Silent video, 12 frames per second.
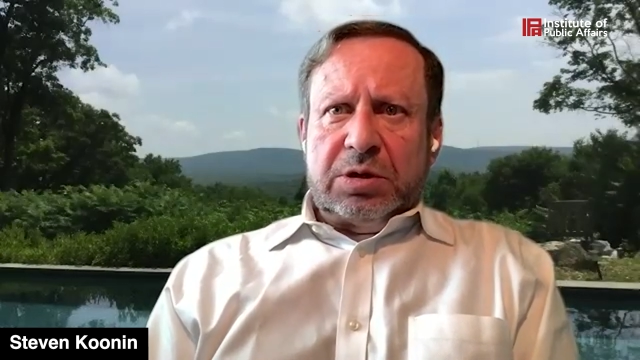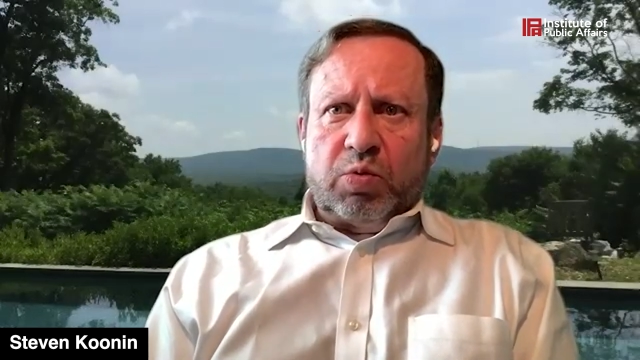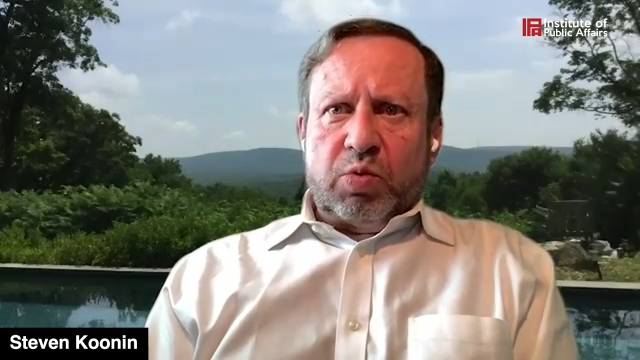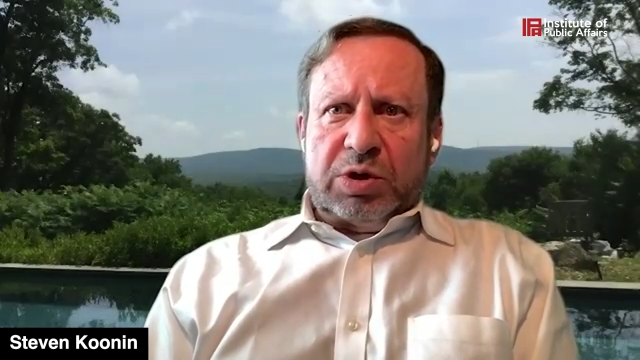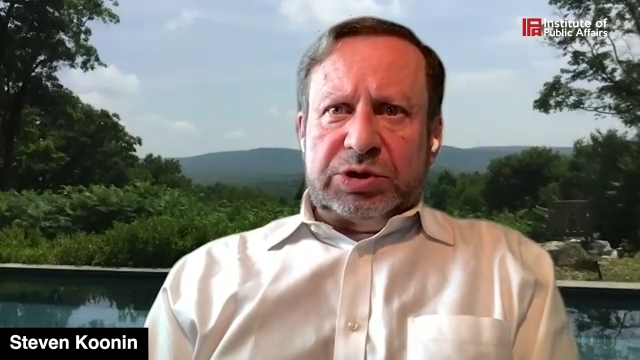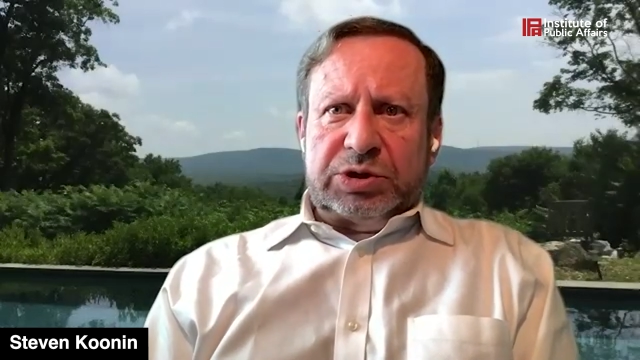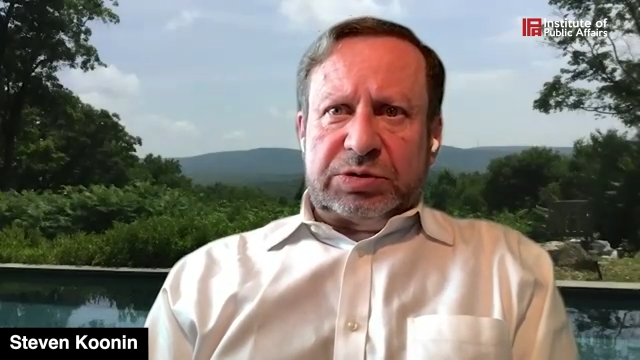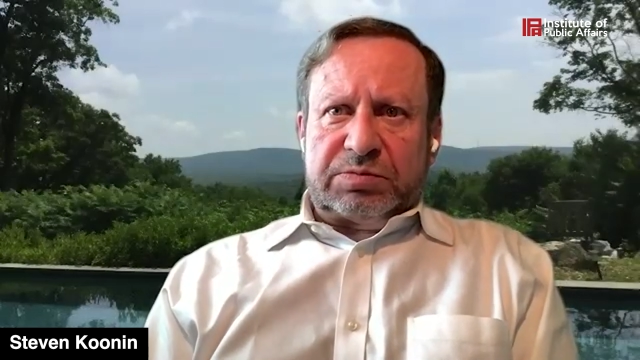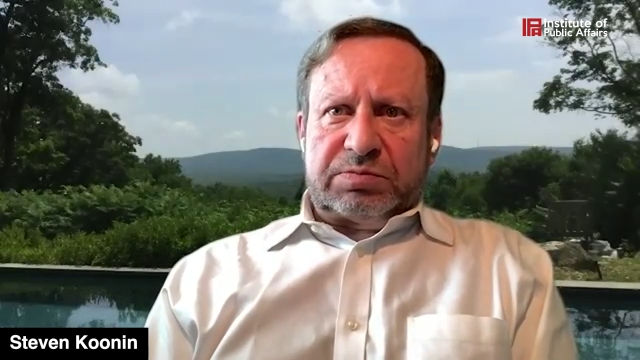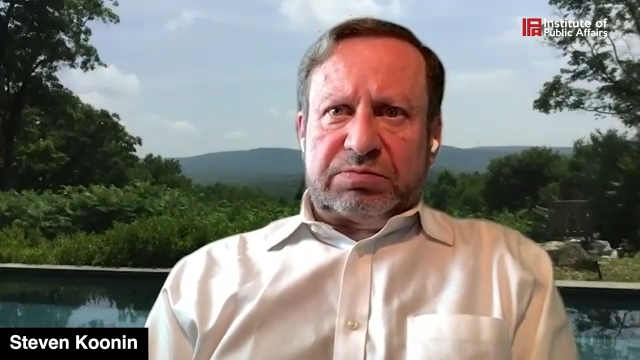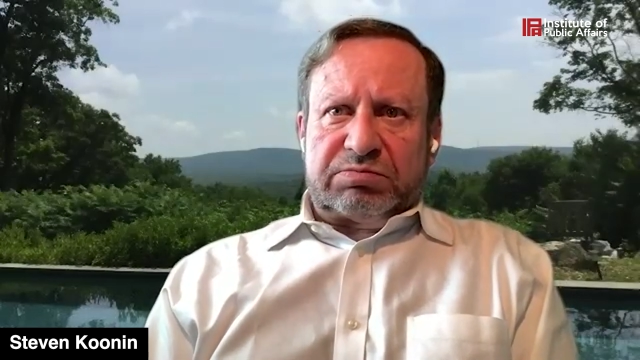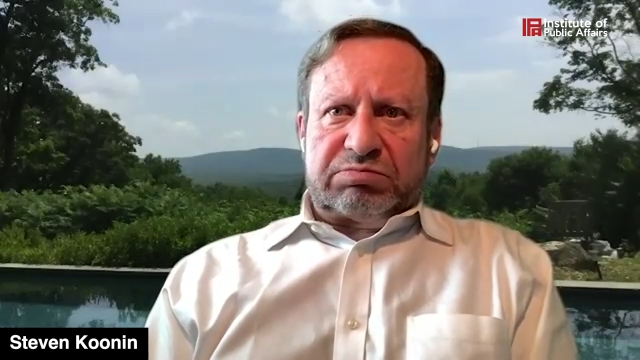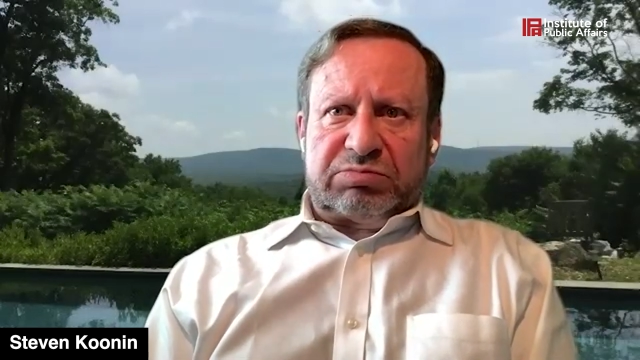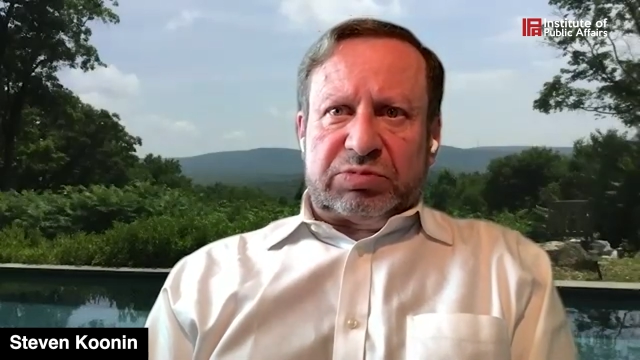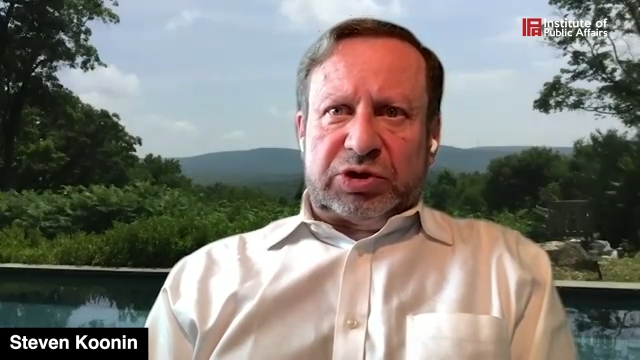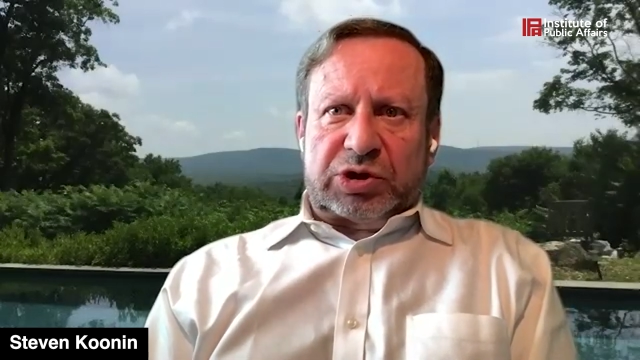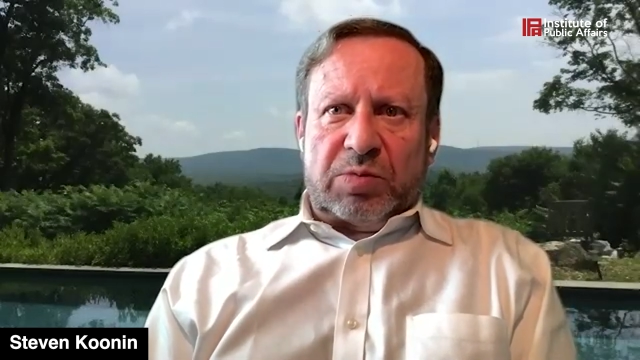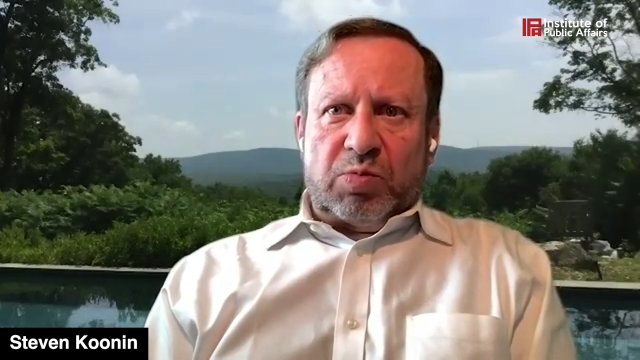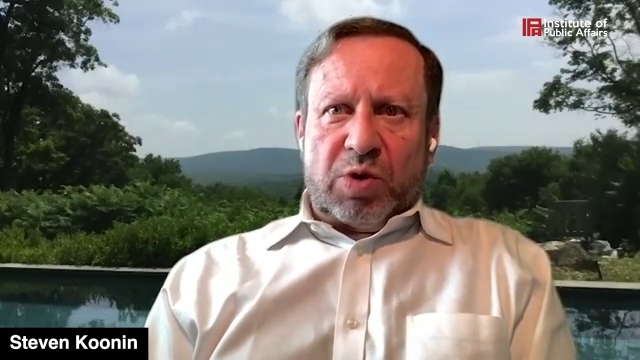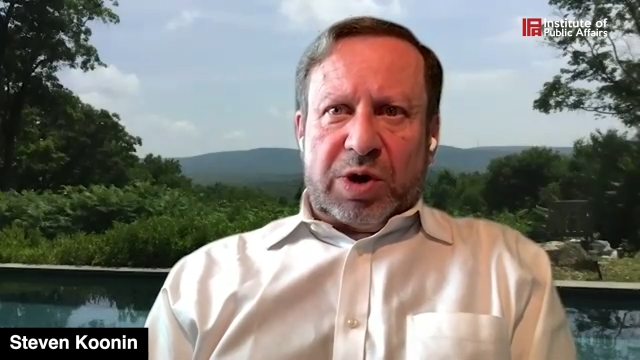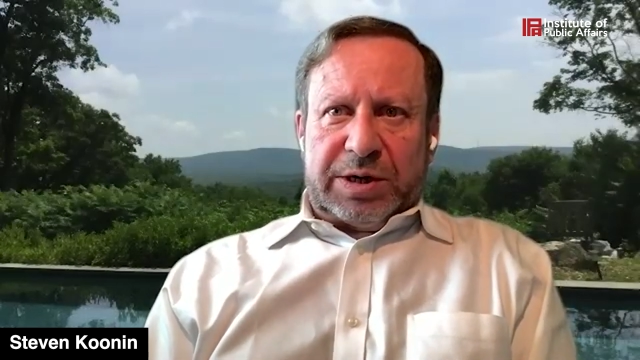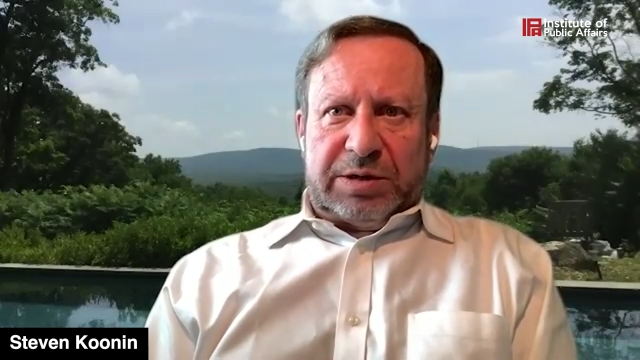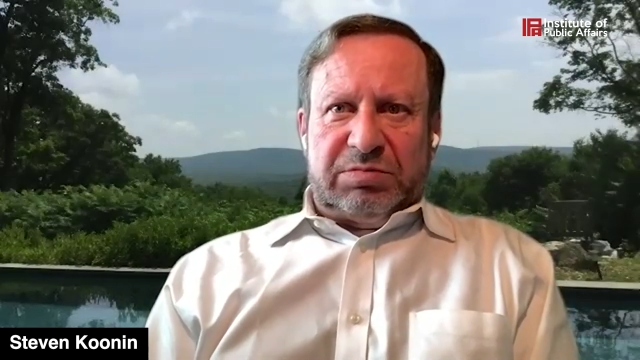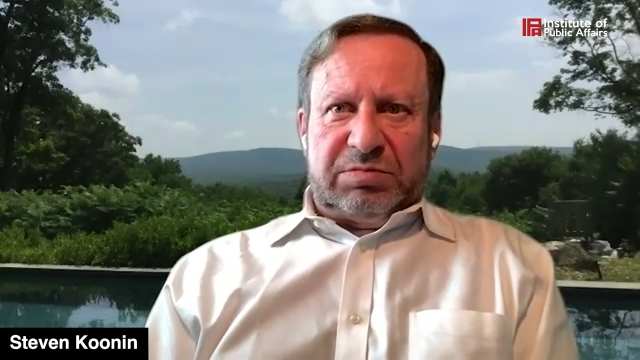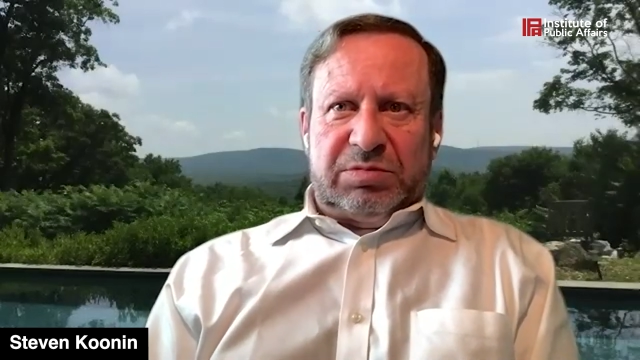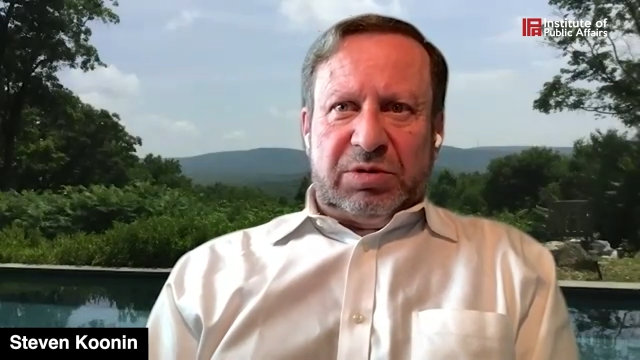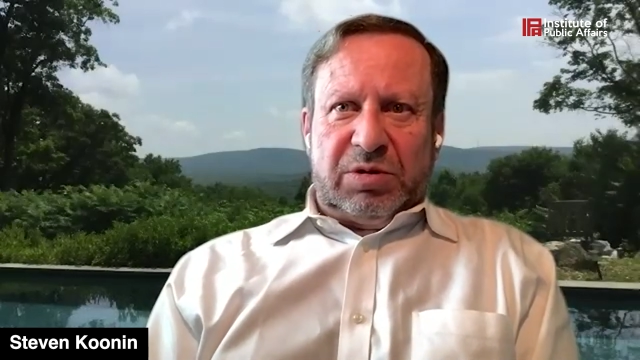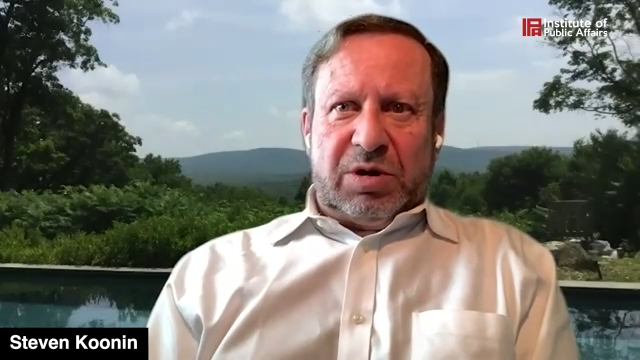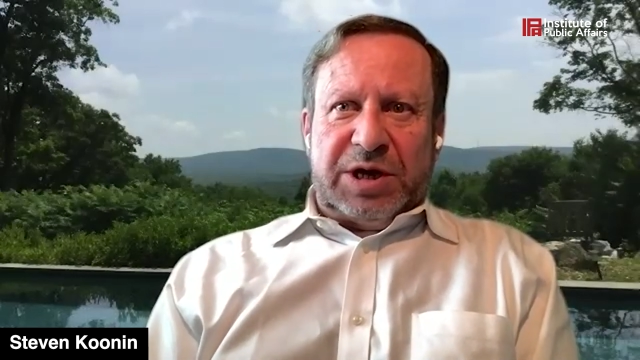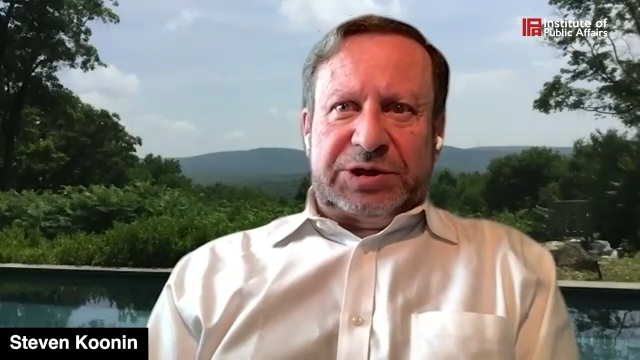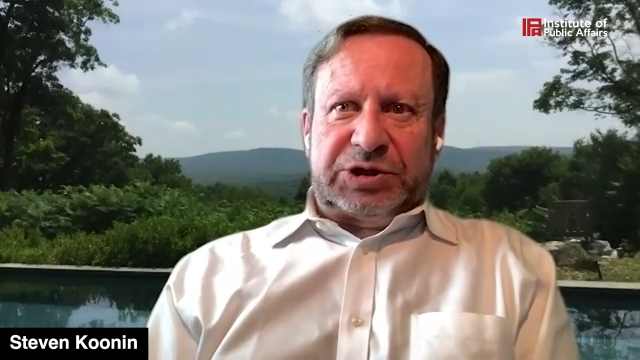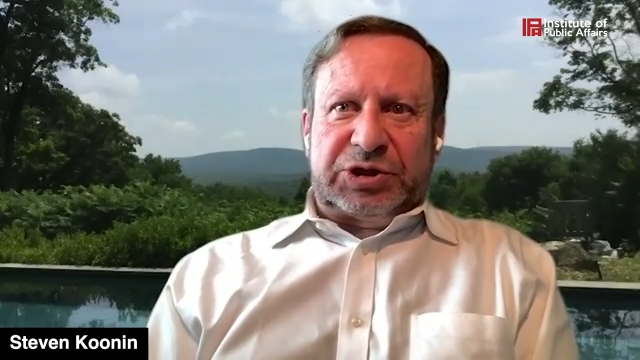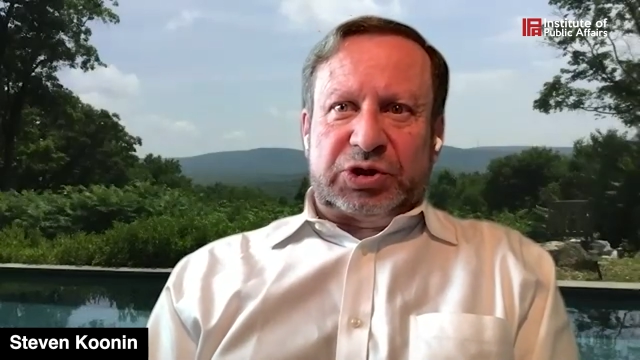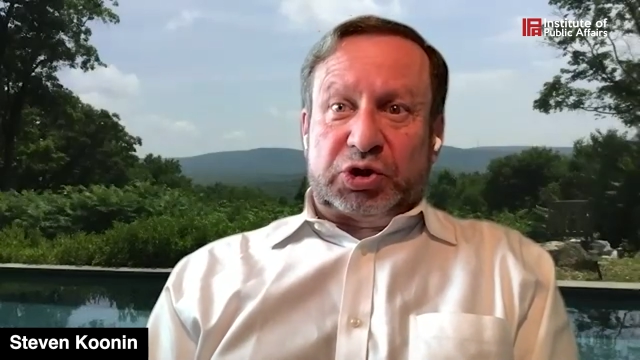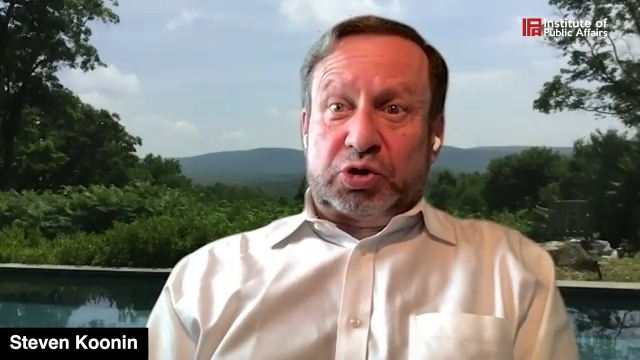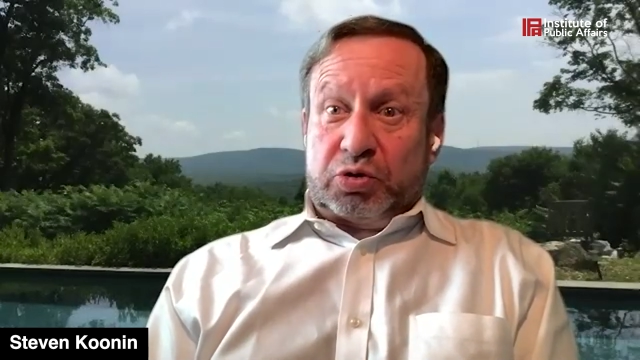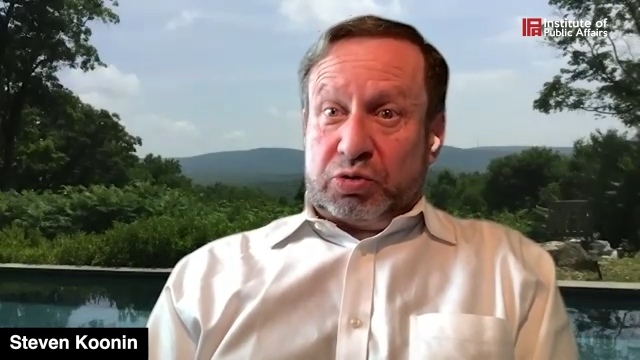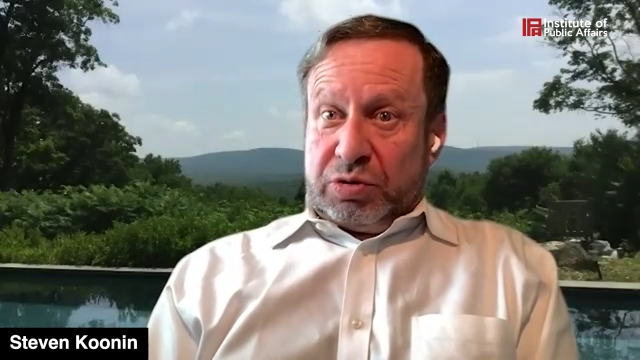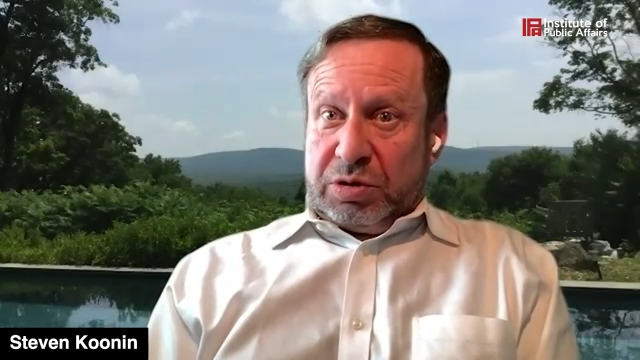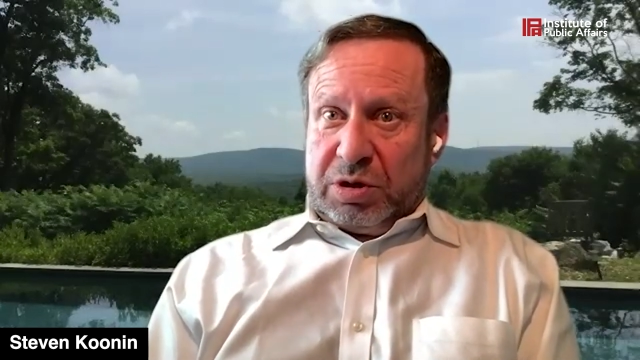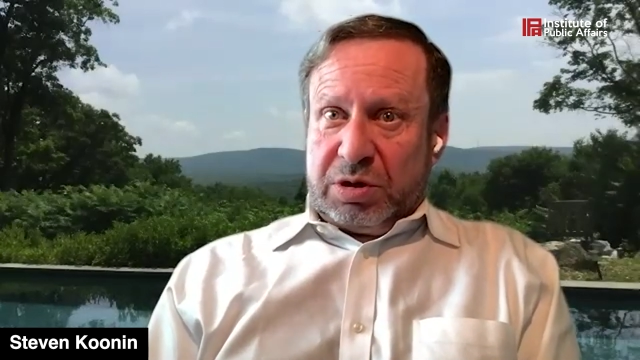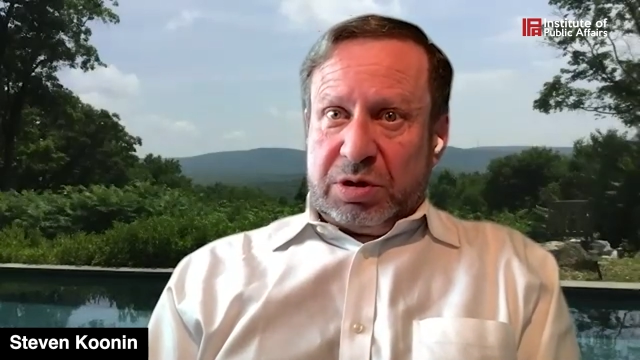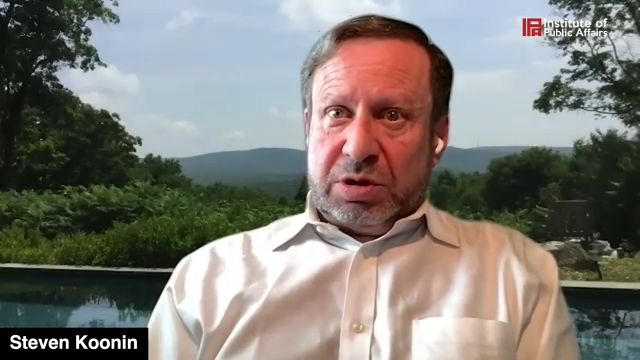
was somewhat less certain